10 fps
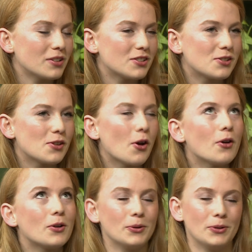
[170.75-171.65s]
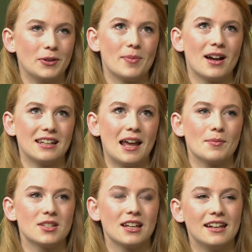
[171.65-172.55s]
but what's so cool about
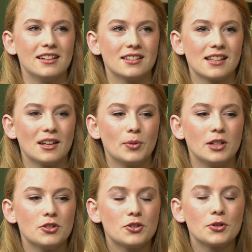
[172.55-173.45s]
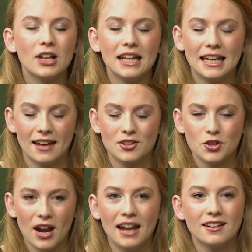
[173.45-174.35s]
LAMTA is that we truly
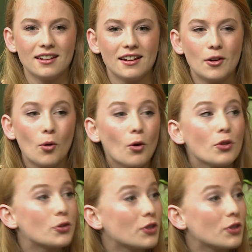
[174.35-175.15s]
get trained in all